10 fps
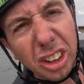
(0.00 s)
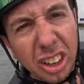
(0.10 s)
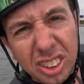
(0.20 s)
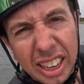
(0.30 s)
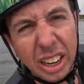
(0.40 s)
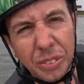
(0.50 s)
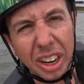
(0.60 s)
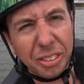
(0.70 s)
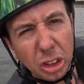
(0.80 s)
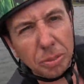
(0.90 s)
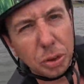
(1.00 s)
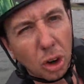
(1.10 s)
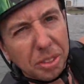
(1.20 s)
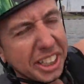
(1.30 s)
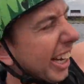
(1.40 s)
looks like whenever you
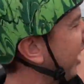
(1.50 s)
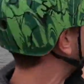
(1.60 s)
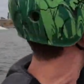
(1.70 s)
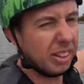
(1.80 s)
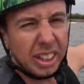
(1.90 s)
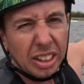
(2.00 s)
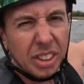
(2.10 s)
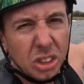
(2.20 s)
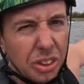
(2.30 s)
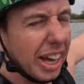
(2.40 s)
absorb the kicker. I'm gonna come into a